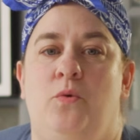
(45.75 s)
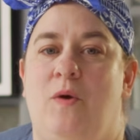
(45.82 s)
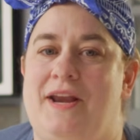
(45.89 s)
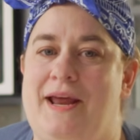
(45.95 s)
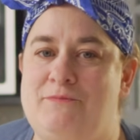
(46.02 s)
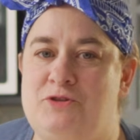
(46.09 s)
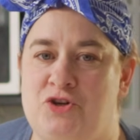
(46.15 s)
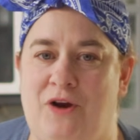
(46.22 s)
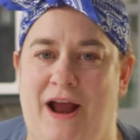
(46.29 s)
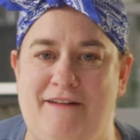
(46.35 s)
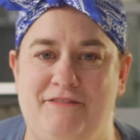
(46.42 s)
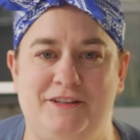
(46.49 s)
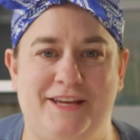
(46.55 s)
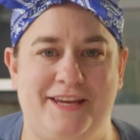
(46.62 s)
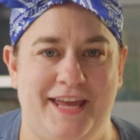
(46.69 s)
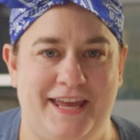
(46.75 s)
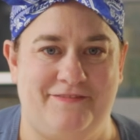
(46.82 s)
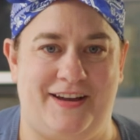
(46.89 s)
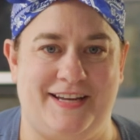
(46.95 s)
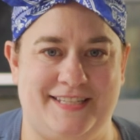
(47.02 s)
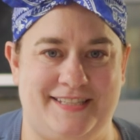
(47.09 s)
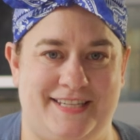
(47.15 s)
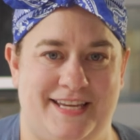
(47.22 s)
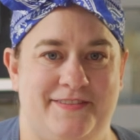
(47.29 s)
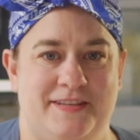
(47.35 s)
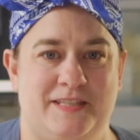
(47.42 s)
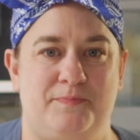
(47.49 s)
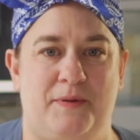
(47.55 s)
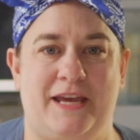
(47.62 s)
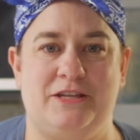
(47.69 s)
When I'm traveling, if I see
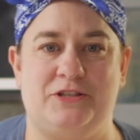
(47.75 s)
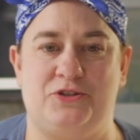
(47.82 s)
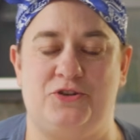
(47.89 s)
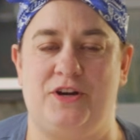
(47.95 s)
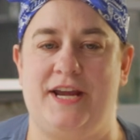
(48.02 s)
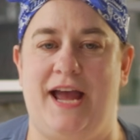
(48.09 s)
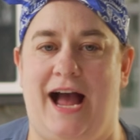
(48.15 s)
this pastry,